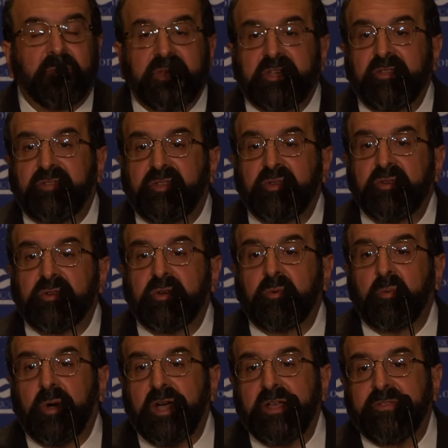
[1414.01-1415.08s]
because
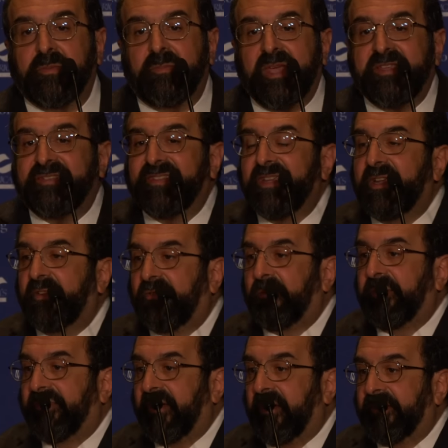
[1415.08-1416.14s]
Google was basing its
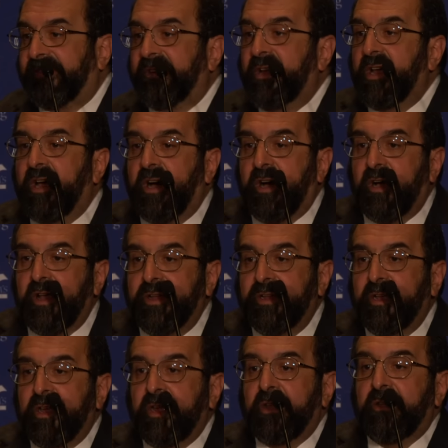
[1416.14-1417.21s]
results
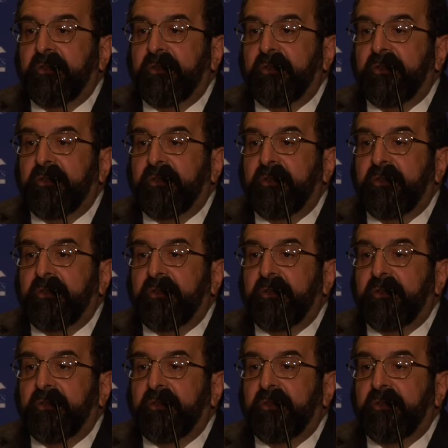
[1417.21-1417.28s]
on